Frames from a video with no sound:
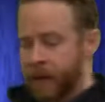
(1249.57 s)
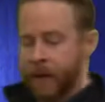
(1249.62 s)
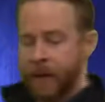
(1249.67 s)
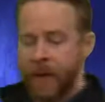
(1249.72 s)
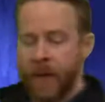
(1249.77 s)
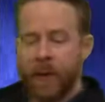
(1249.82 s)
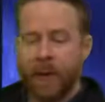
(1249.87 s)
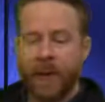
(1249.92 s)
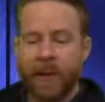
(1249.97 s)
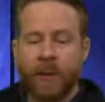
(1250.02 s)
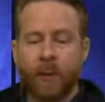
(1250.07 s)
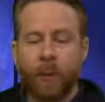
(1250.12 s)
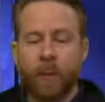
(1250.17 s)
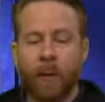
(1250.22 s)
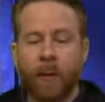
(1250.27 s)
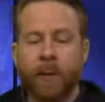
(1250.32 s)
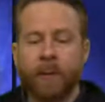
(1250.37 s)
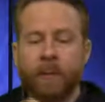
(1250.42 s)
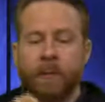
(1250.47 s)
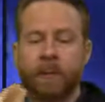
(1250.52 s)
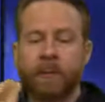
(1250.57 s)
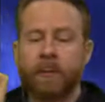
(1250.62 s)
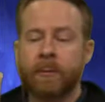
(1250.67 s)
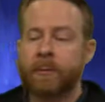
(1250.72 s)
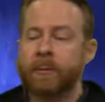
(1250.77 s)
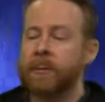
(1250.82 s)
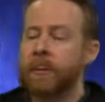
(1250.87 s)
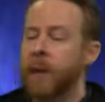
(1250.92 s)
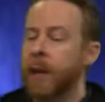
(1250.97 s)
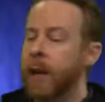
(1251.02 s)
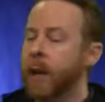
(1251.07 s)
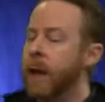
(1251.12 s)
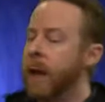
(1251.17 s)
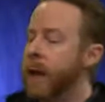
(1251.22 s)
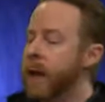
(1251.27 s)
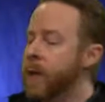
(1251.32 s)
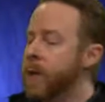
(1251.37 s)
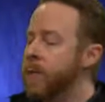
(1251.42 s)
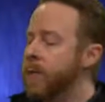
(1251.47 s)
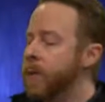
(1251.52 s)
Now, this one,
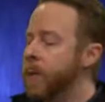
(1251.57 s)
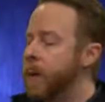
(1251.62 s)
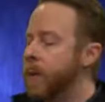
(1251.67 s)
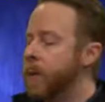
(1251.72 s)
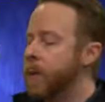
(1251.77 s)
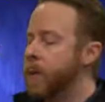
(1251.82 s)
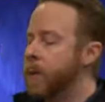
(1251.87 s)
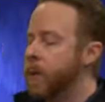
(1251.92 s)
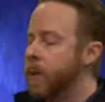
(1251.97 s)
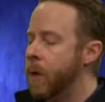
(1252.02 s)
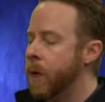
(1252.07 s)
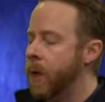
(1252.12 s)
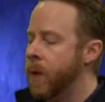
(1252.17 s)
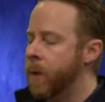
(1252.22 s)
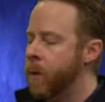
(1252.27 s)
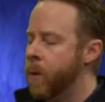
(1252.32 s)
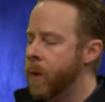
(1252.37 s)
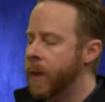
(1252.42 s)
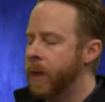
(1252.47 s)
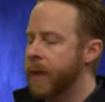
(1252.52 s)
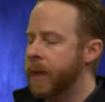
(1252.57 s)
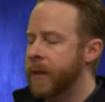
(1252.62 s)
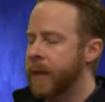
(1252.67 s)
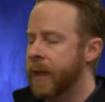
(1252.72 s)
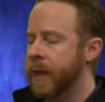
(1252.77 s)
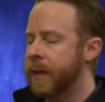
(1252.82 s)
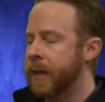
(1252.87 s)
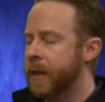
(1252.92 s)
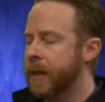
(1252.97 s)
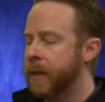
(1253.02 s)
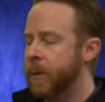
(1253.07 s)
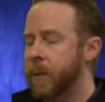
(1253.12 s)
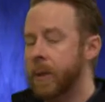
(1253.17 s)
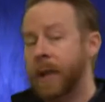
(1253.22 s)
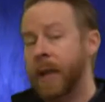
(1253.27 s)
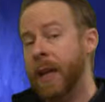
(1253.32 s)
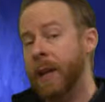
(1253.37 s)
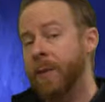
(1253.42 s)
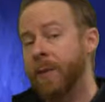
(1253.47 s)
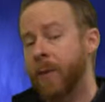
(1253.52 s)
I don't even remember uh, where exactly this one
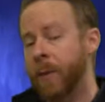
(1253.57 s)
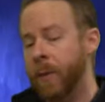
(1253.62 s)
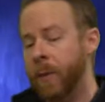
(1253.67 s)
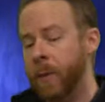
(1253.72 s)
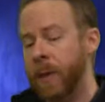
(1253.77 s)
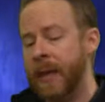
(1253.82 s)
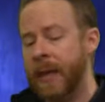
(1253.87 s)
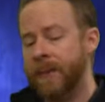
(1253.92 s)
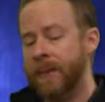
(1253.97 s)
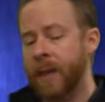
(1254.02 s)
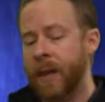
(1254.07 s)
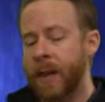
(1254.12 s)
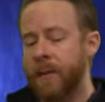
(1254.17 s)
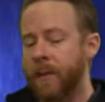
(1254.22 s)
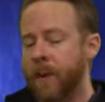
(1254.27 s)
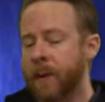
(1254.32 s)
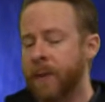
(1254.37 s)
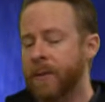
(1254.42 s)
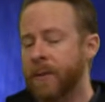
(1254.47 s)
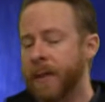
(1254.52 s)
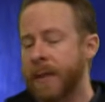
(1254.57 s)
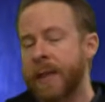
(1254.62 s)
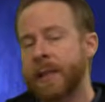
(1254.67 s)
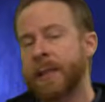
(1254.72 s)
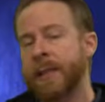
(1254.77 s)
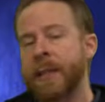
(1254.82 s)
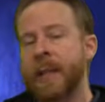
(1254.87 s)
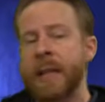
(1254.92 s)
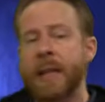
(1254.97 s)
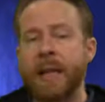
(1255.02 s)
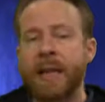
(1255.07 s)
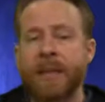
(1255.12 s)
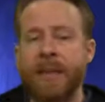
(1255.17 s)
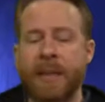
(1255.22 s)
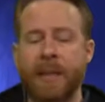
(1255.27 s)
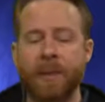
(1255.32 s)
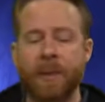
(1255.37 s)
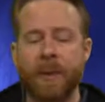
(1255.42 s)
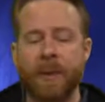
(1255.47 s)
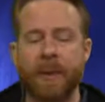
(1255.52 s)
came from, but we have a lot of artifacts
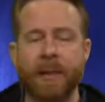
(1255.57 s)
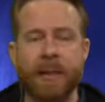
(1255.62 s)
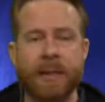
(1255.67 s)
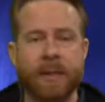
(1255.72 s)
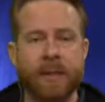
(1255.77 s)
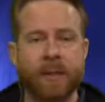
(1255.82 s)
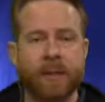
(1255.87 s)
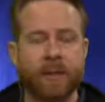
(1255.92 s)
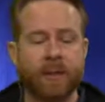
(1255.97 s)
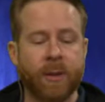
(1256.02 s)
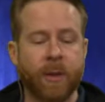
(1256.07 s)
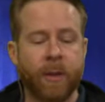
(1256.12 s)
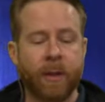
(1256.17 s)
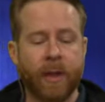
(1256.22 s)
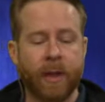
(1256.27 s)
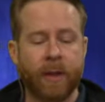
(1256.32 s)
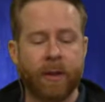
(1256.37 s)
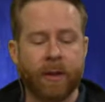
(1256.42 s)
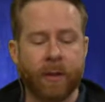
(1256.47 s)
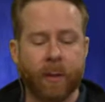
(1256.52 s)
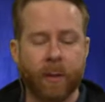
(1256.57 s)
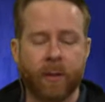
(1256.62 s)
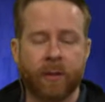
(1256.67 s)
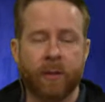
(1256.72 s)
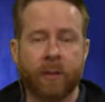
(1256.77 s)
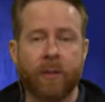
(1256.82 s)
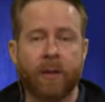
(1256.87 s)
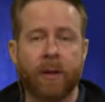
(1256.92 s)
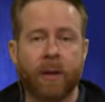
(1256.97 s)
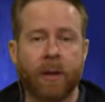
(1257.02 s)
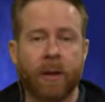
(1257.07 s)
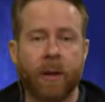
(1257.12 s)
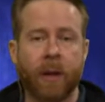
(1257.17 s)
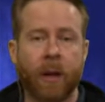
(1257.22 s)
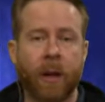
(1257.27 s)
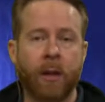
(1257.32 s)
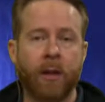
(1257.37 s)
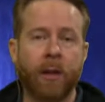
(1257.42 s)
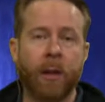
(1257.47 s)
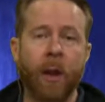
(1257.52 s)
that have been either donated to us or they're
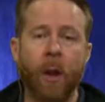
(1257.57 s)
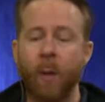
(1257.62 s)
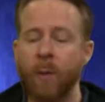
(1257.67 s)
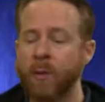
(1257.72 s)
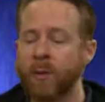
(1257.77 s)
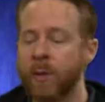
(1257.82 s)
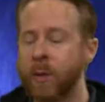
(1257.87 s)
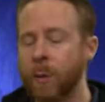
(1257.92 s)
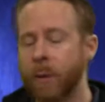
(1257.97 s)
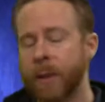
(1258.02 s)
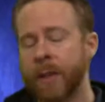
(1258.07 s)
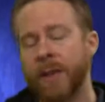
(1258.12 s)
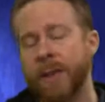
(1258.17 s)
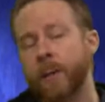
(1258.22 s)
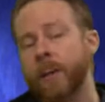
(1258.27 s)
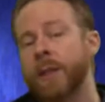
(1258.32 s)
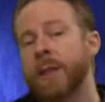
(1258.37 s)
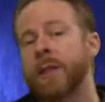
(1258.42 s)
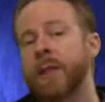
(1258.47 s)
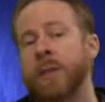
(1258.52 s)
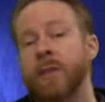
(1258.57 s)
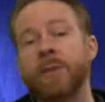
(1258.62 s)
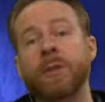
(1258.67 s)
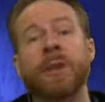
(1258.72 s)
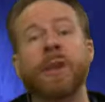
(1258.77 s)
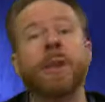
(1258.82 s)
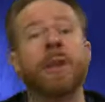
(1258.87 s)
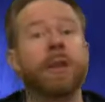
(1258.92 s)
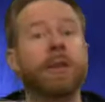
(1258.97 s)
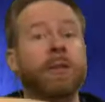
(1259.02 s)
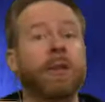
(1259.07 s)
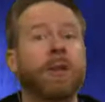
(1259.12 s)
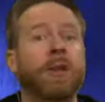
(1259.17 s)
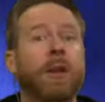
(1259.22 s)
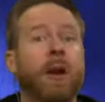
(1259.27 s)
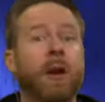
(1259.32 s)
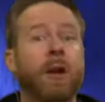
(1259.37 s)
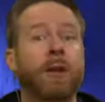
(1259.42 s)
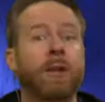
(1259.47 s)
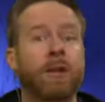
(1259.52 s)
on loan to us that we can use to
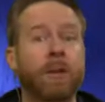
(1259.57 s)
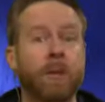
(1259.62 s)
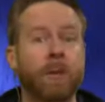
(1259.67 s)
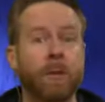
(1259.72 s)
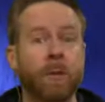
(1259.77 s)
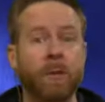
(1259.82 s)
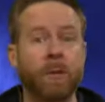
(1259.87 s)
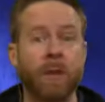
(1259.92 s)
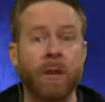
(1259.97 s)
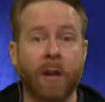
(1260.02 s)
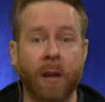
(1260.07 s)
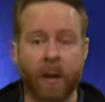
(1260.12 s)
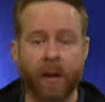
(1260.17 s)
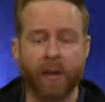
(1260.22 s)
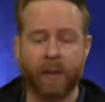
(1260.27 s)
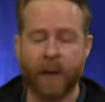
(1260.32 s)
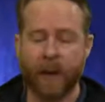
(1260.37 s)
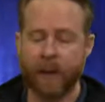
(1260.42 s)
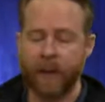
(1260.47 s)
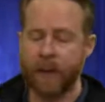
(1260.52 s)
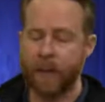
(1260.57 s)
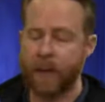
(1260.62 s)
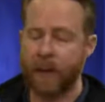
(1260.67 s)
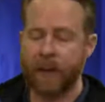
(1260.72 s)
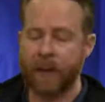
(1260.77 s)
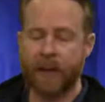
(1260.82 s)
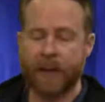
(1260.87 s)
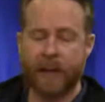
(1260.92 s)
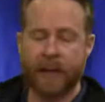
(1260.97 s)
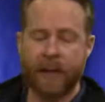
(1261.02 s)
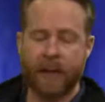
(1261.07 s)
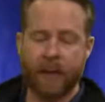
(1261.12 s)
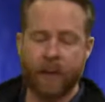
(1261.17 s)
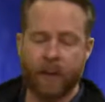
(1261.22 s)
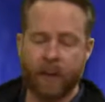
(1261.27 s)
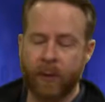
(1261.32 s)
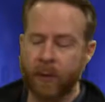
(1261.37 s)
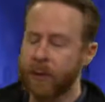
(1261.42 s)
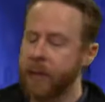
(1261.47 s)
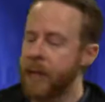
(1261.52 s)
talk to our friends about the
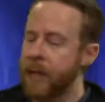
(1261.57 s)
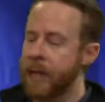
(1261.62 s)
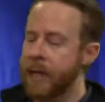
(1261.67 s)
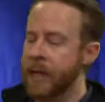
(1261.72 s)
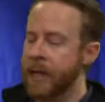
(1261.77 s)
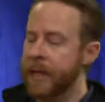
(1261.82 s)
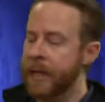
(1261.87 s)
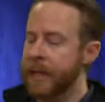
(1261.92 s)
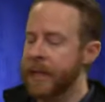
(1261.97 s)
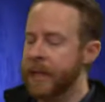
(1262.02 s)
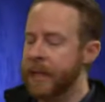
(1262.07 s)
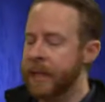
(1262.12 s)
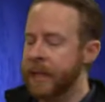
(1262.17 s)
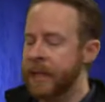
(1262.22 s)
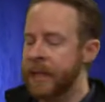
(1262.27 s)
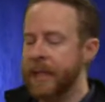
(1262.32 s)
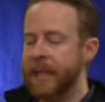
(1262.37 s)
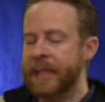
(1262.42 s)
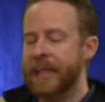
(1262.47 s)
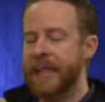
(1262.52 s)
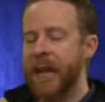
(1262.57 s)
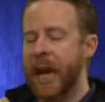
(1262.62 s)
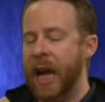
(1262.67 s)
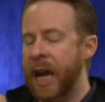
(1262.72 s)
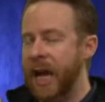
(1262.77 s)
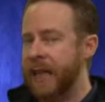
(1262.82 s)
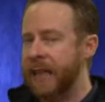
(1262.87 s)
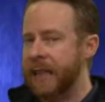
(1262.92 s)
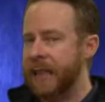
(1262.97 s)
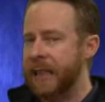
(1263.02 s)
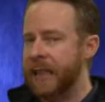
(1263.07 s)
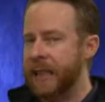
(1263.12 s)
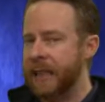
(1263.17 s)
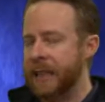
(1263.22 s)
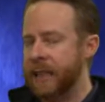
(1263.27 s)
animals. This tusk